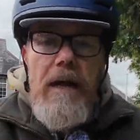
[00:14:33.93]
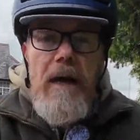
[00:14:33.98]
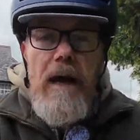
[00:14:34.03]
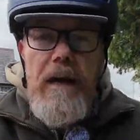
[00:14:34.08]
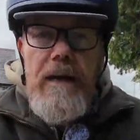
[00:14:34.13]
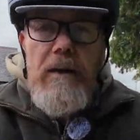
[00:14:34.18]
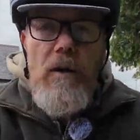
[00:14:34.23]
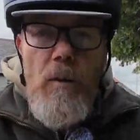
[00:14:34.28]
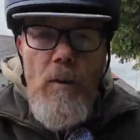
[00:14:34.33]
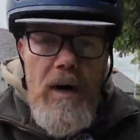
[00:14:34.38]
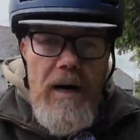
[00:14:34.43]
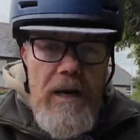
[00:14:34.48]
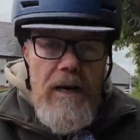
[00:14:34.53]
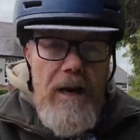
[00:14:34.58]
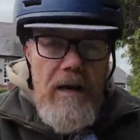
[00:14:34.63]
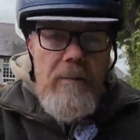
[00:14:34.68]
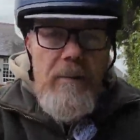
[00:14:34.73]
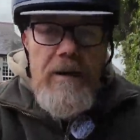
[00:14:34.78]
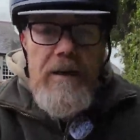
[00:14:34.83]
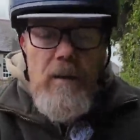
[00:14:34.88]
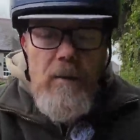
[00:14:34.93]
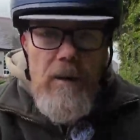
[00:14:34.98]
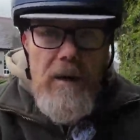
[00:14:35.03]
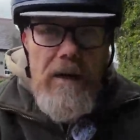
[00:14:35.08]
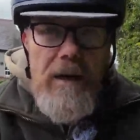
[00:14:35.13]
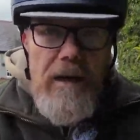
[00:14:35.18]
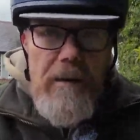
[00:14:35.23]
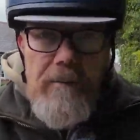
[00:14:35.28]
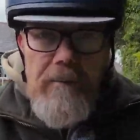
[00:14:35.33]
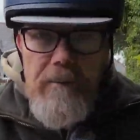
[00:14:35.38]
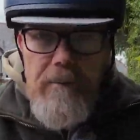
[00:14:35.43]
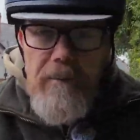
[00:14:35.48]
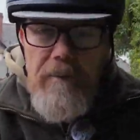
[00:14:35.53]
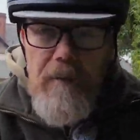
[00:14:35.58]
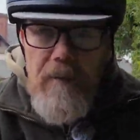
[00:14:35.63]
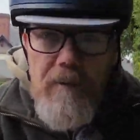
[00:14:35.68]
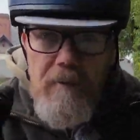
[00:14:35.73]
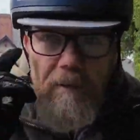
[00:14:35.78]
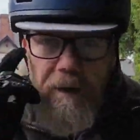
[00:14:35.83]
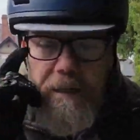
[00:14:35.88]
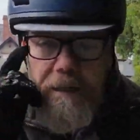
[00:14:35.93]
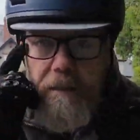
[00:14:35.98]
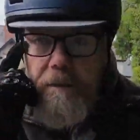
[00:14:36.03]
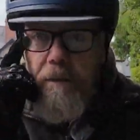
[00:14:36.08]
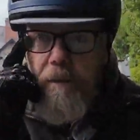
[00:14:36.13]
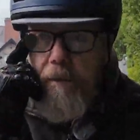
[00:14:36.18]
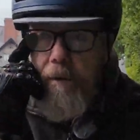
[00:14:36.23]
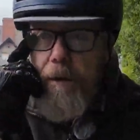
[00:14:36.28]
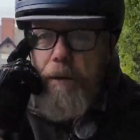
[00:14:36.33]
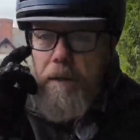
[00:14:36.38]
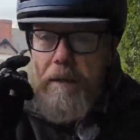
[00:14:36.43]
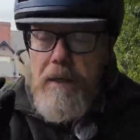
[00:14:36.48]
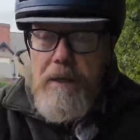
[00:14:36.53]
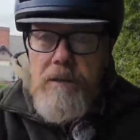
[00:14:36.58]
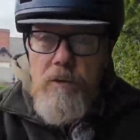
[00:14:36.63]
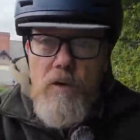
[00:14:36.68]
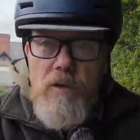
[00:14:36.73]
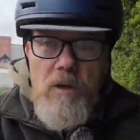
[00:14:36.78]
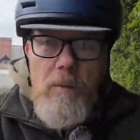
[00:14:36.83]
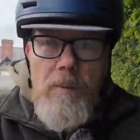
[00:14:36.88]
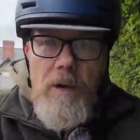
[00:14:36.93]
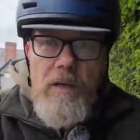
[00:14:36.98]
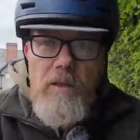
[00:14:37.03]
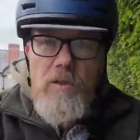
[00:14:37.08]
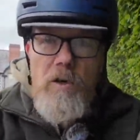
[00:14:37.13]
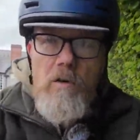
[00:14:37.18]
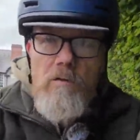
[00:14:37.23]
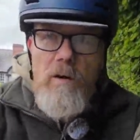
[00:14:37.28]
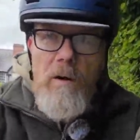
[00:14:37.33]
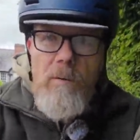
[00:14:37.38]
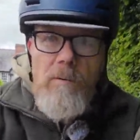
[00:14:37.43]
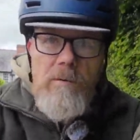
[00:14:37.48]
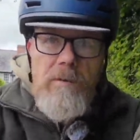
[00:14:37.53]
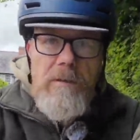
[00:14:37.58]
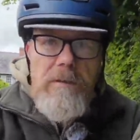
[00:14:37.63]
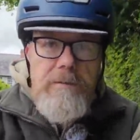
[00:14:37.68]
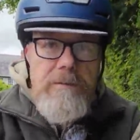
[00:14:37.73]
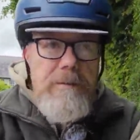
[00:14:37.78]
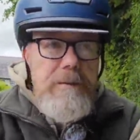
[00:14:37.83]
I know where I am. Right, so let's go down there and turn around.